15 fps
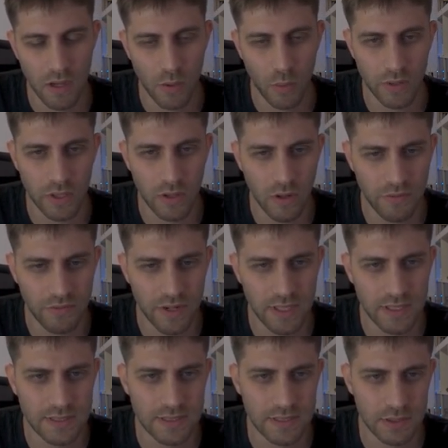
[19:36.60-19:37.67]
with
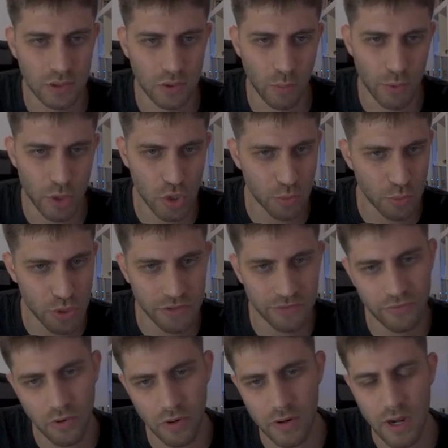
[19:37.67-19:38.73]
confidence. So bishop
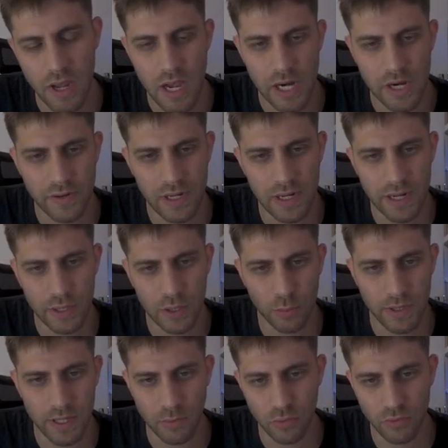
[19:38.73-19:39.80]
g4. I really like to
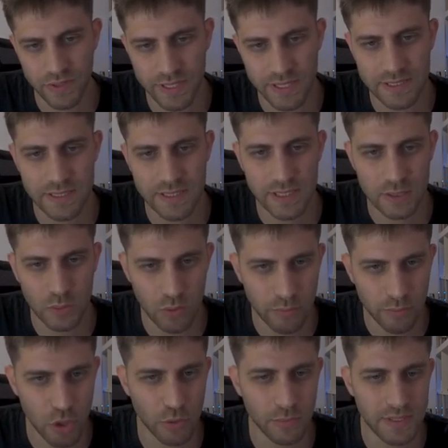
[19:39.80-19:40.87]
play the move e6 with
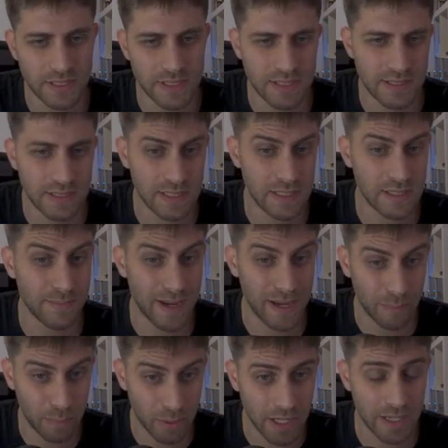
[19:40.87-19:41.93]
bishop d6. This is my
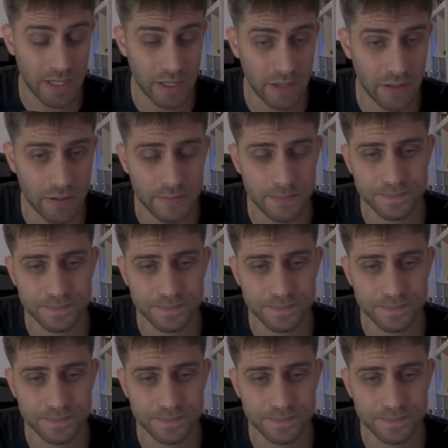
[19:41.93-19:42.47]
plan here.